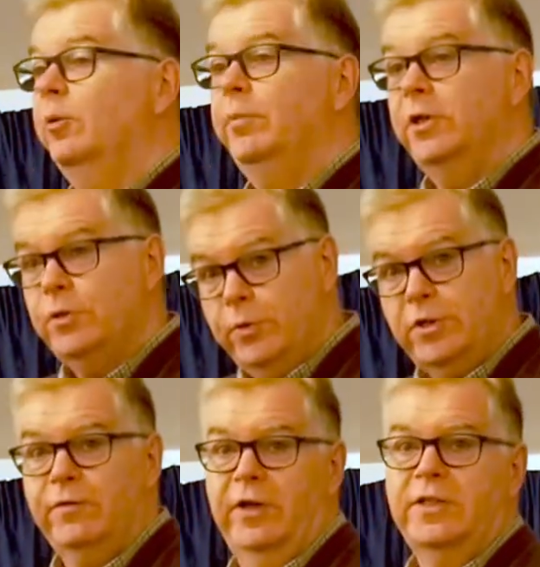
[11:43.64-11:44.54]
But it's
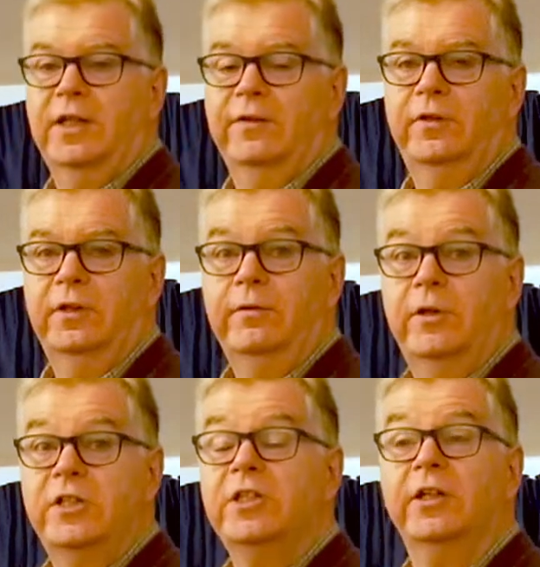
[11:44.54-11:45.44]
also very significant
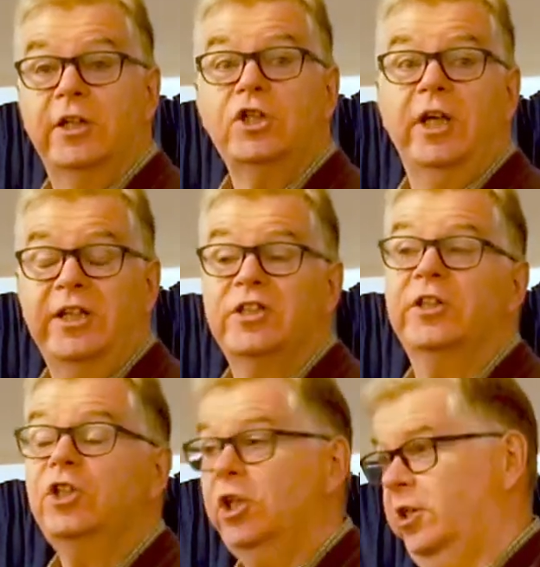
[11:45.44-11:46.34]
because it's going to change
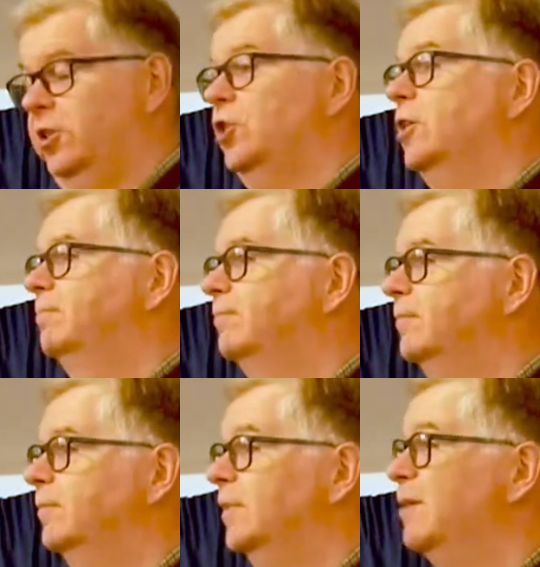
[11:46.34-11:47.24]
the church.
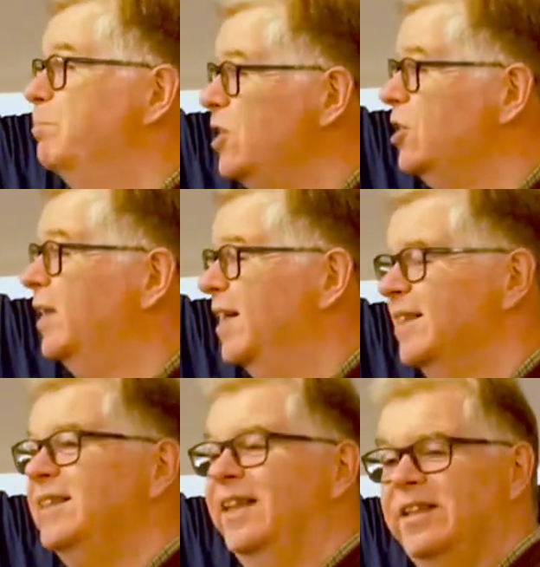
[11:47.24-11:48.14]
And mission has
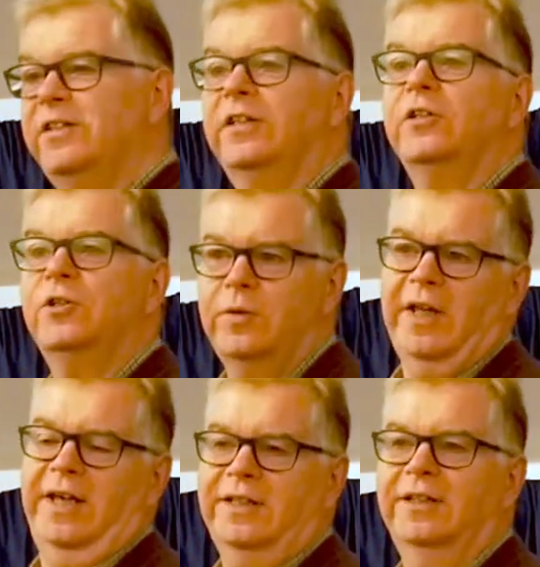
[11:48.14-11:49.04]
a tendency to do
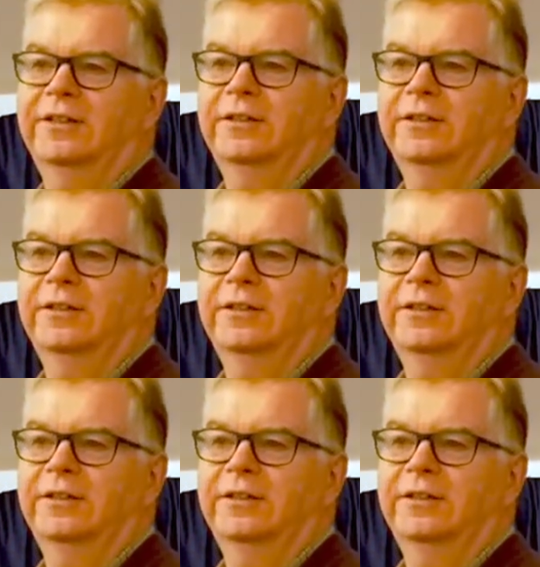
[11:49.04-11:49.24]
that.